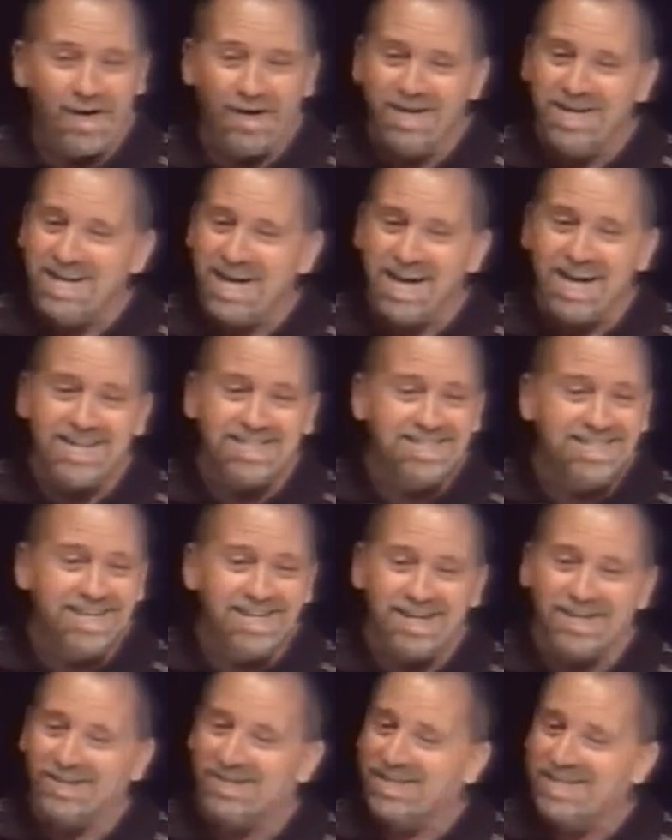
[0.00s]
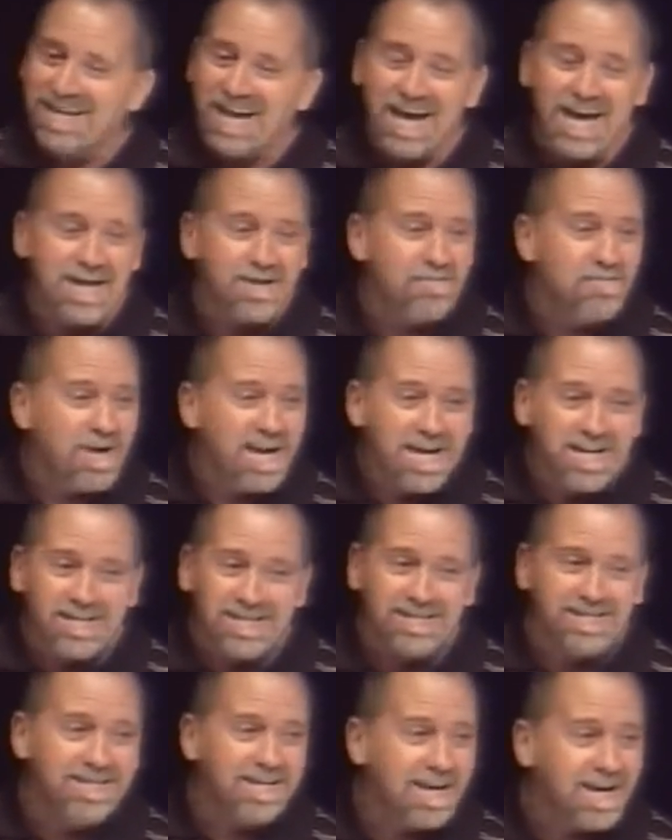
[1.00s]
38 years, he hadn't
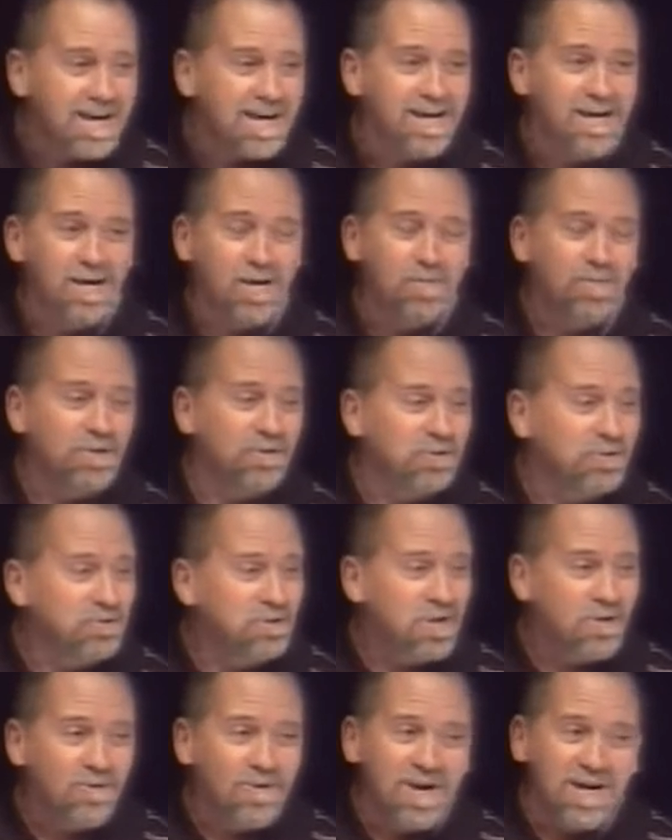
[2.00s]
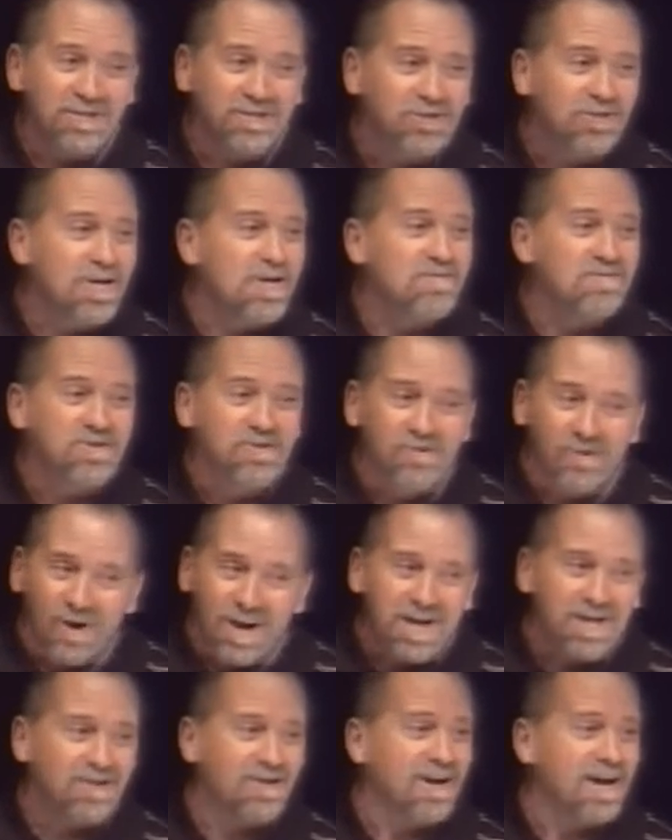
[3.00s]
made it yet. But you know what? Something
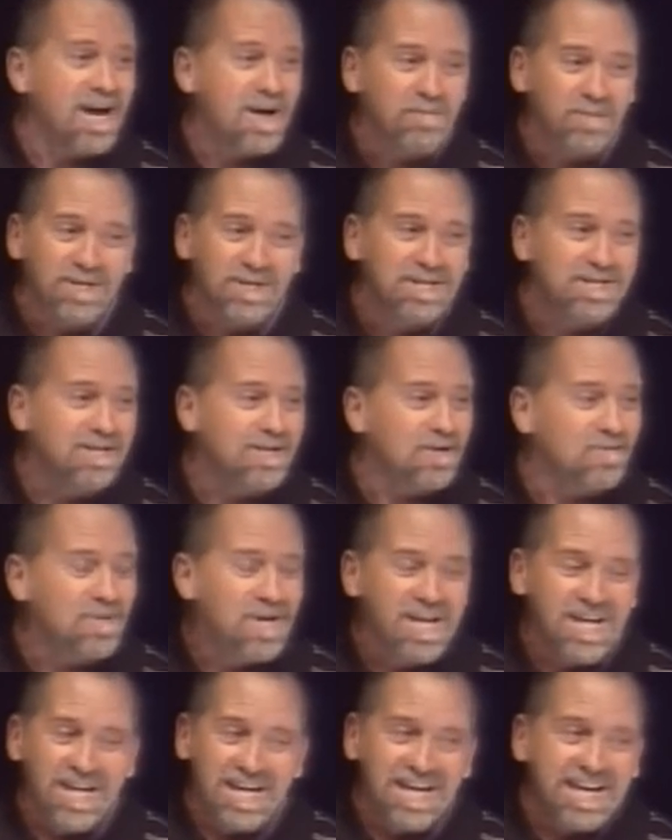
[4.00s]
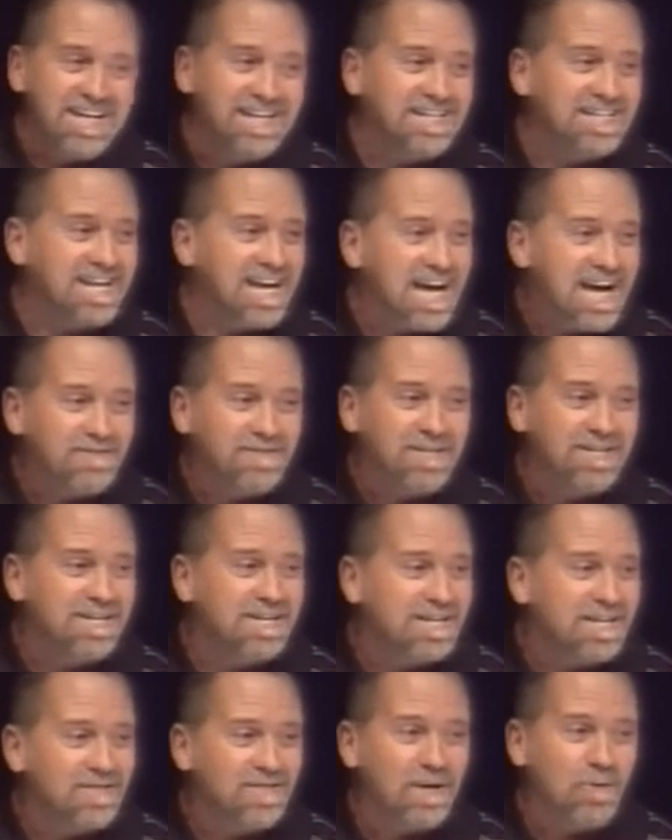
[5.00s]
greater happened to him he didn't have
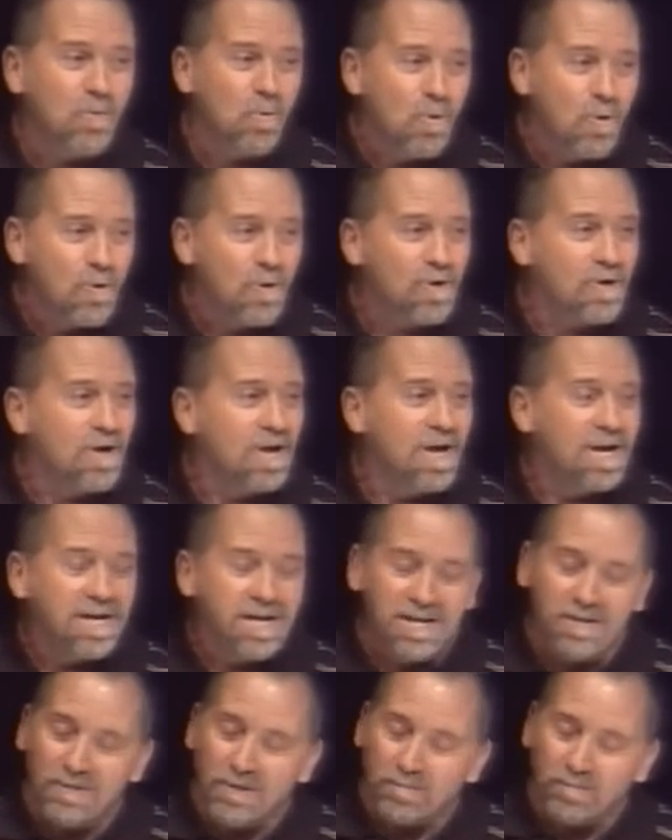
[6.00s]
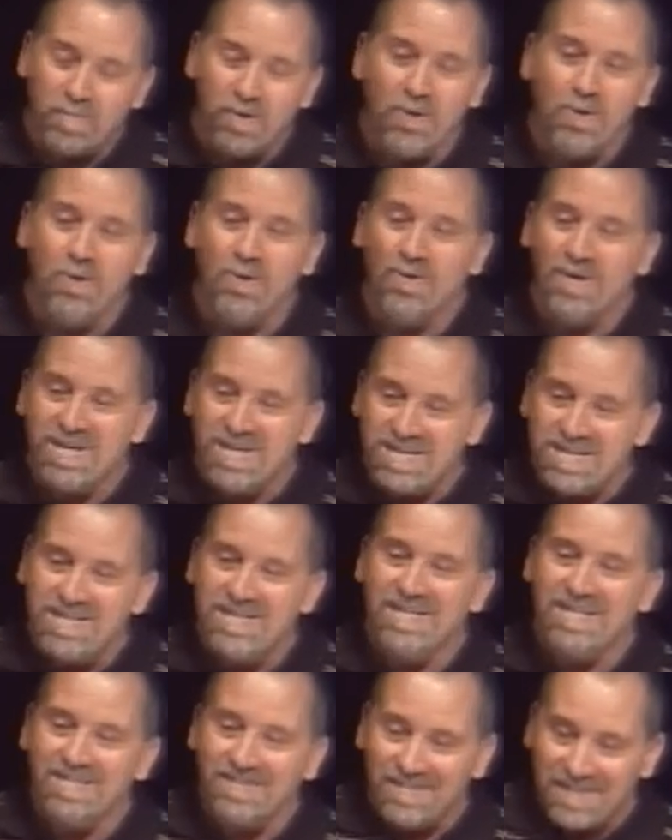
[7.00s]
to hit the water in the pool,
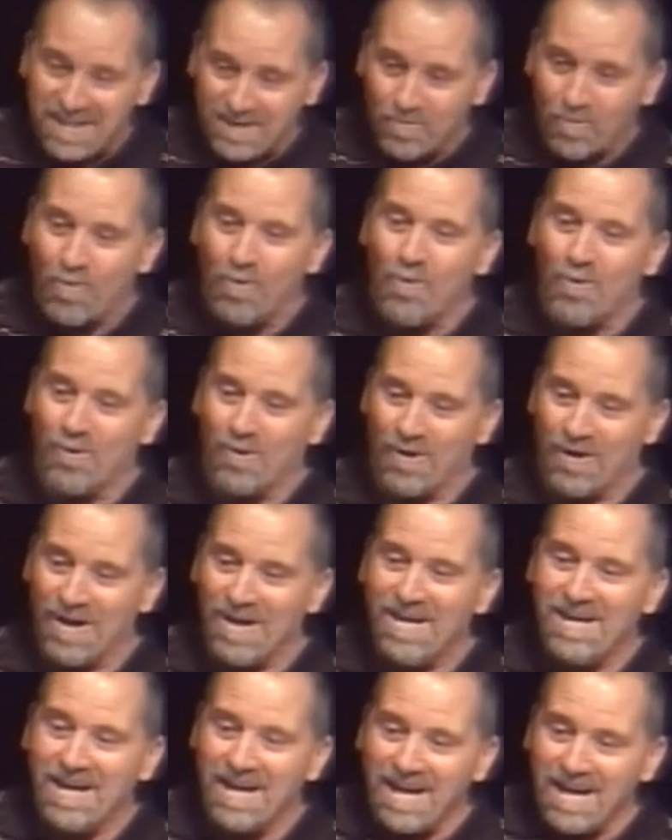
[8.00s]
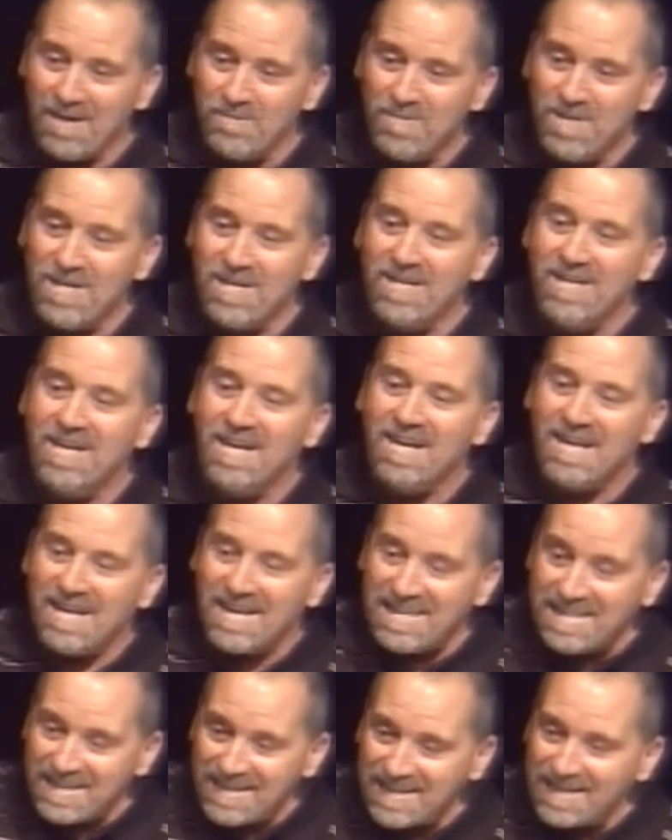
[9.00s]
he hit the water. Amen.
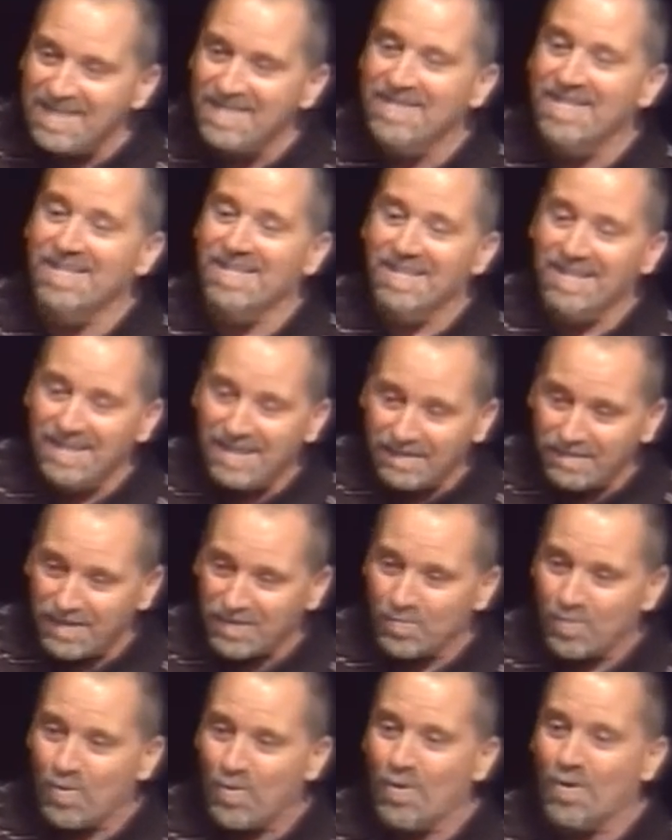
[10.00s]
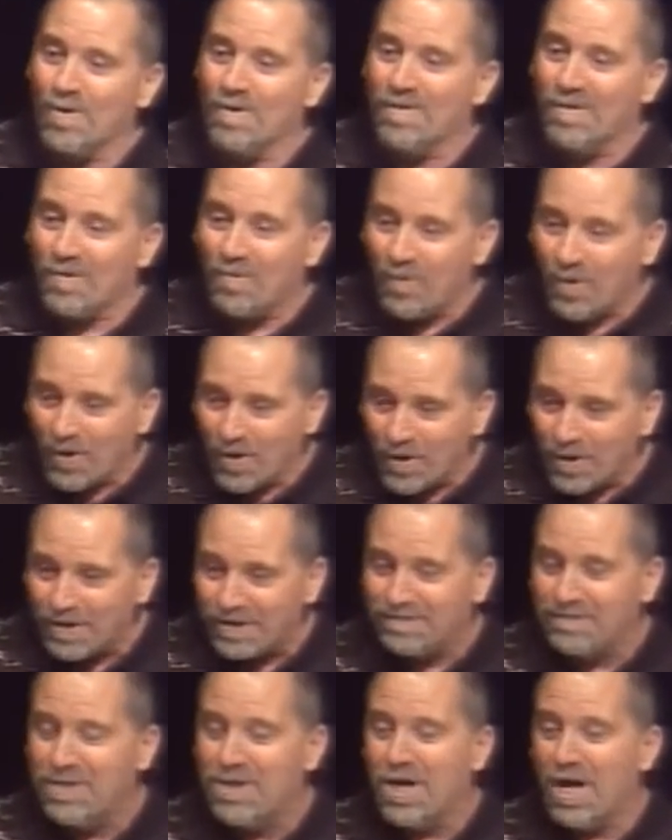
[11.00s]
He hit the living water, the
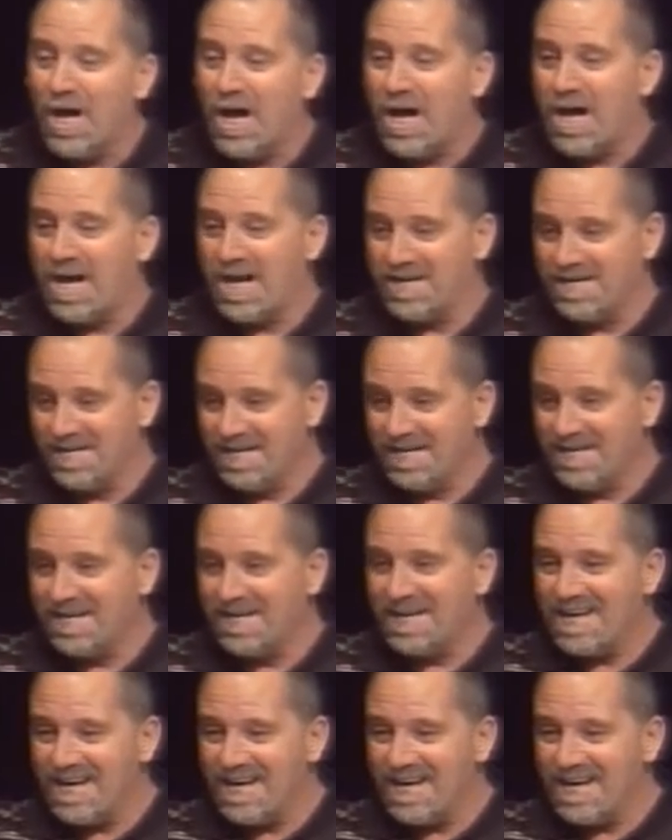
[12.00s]
Word of God.